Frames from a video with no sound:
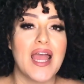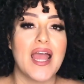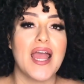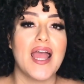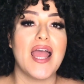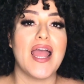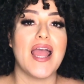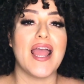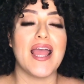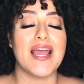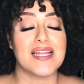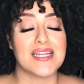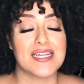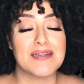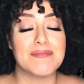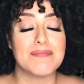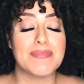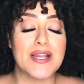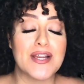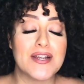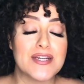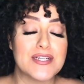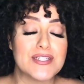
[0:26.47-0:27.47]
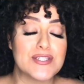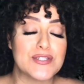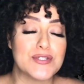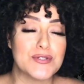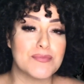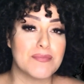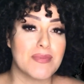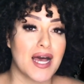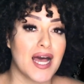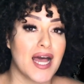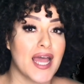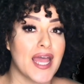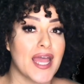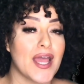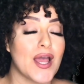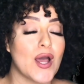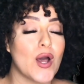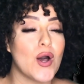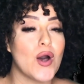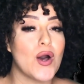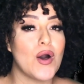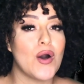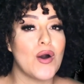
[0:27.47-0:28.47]
and compare it to my
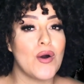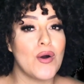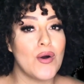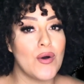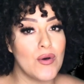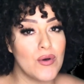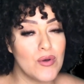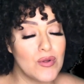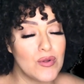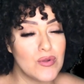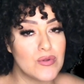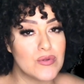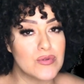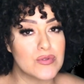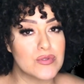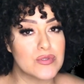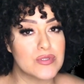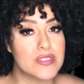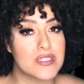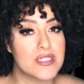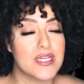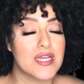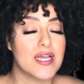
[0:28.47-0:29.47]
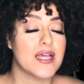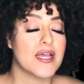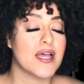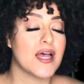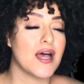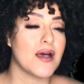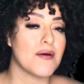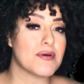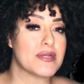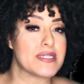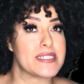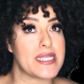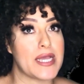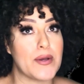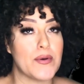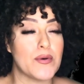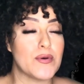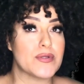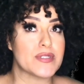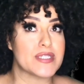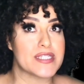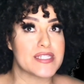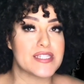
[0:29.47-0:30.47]
old, I want to say
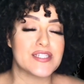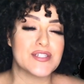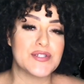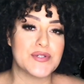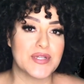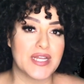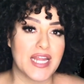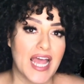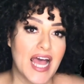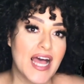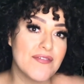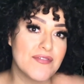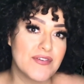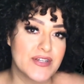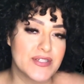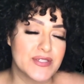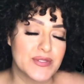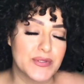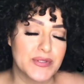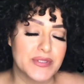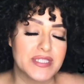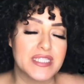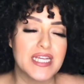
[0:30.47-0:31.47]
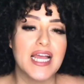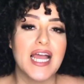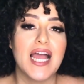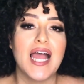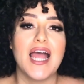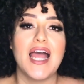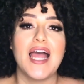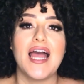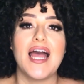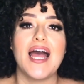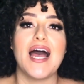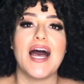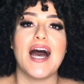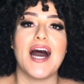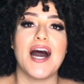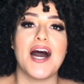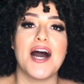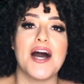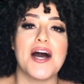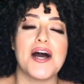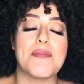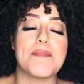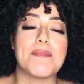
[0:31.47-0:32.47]
old, it's 2.5 years old,
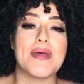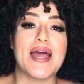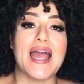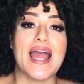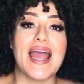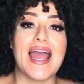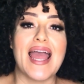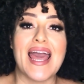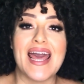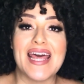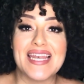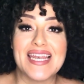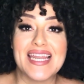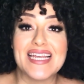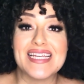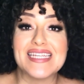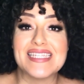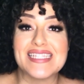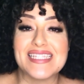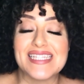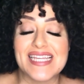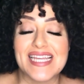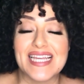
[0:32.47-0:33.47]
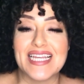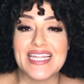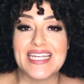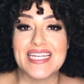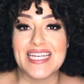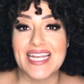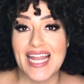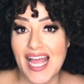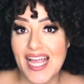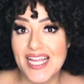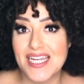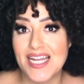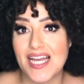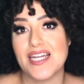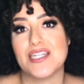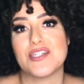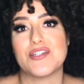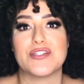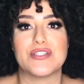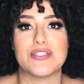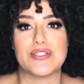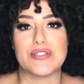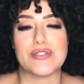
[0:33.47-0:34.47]

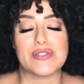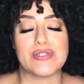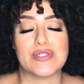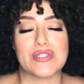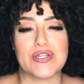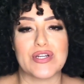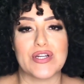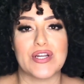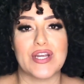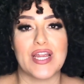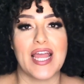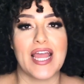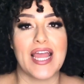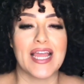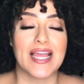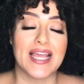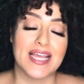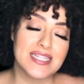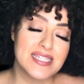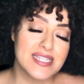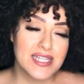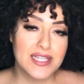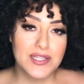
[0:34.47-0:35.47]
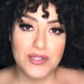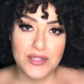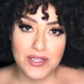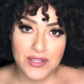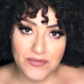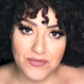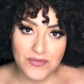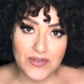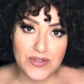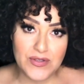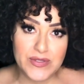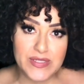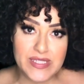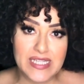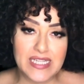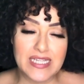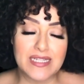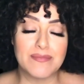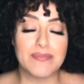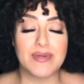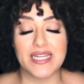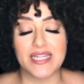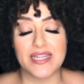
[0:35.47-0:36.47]
NC900 juicer. It gets a little confusing,
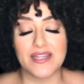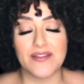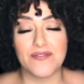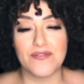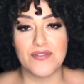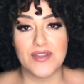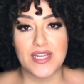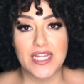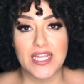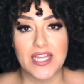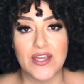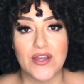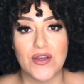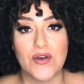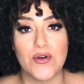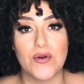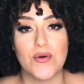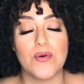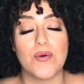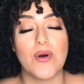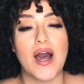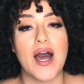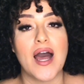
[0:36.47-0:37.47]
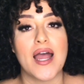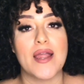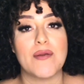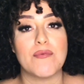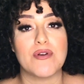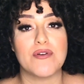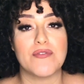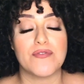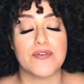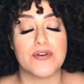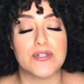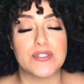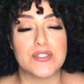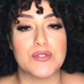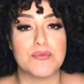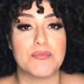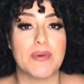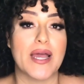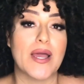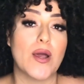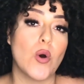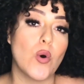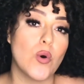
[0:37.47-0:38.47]
but in the video I refer to
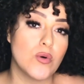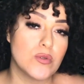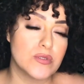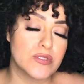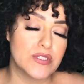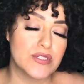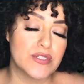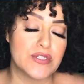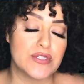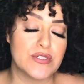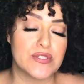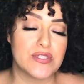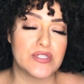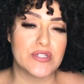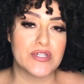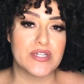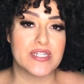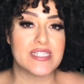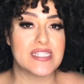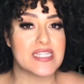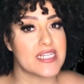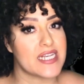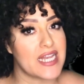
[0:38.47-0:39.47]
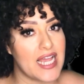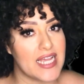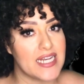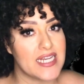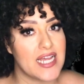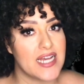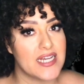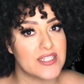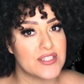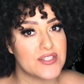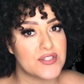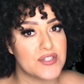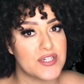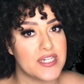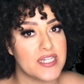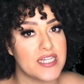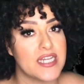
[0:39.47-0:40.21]
my older juicer as the 900